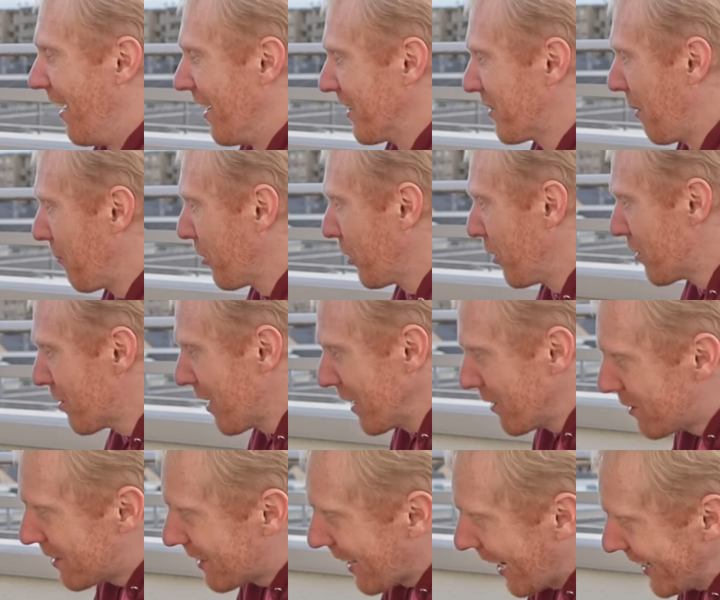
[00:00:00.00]
So I'm gonna try
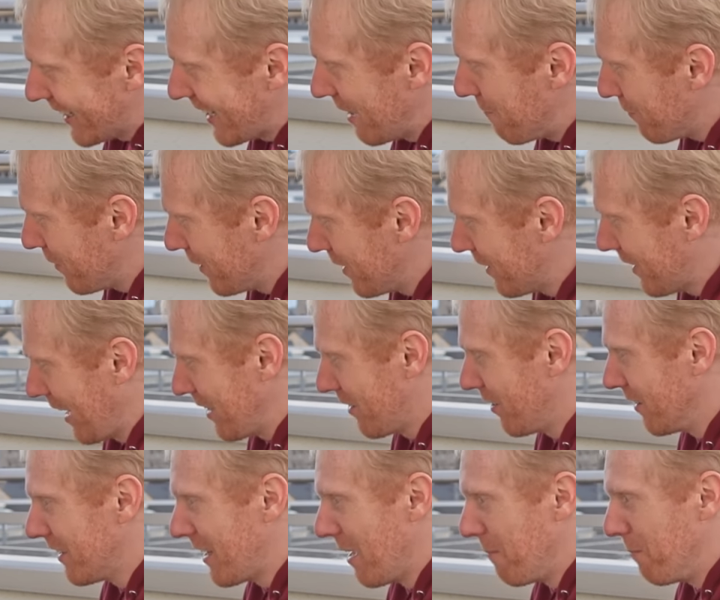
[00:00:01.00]
to
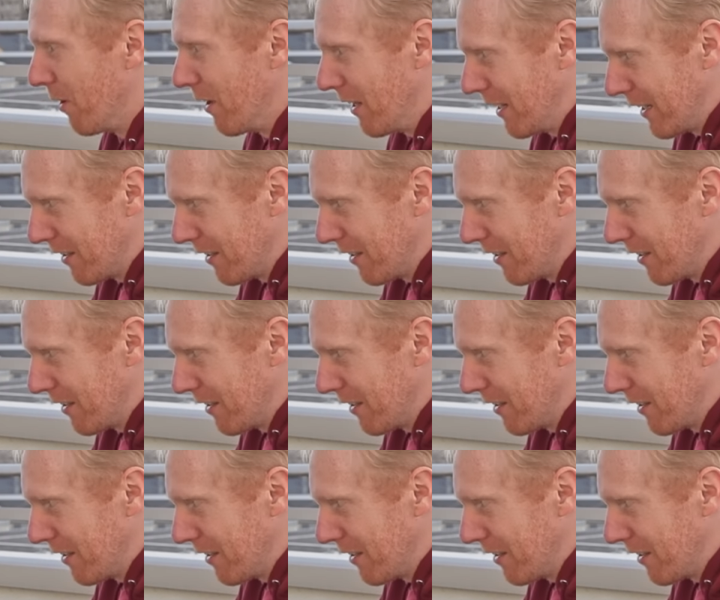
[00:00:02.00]
tighten them a